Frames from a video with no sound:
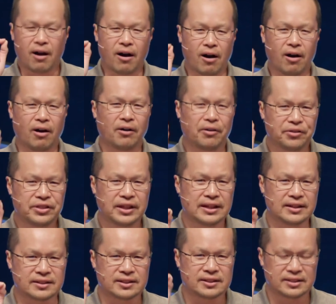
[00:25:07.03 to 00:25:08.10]
All
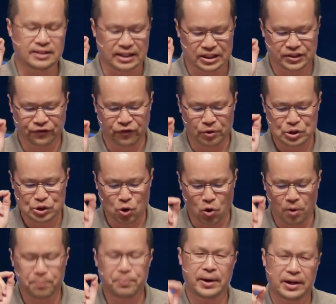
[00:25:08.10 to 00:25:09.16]
this is for
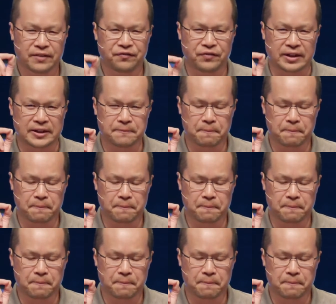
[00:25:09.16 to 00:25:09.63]
your benefit,